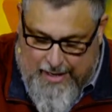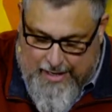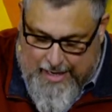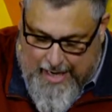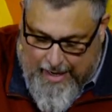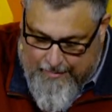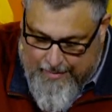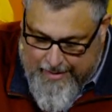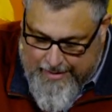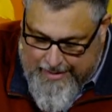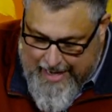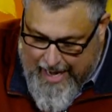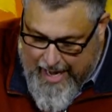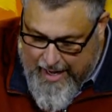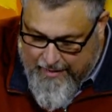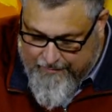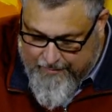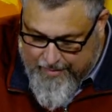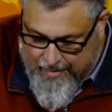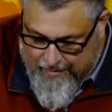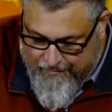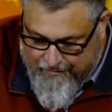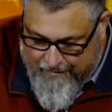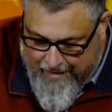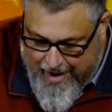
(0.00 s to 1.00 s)
coming down
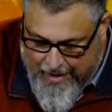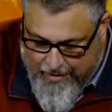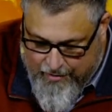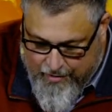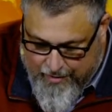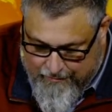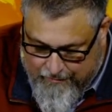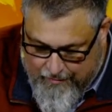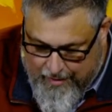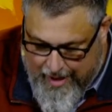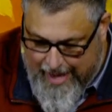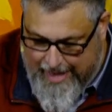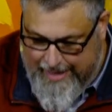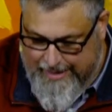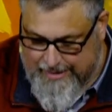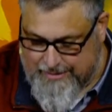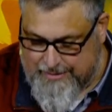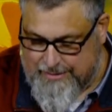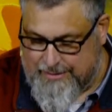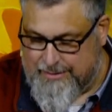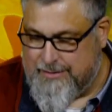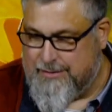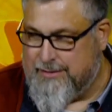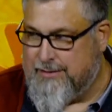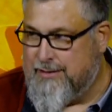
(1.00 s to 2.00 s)
from the Father of
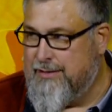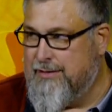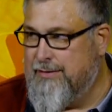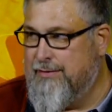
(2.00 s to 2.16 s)
lights.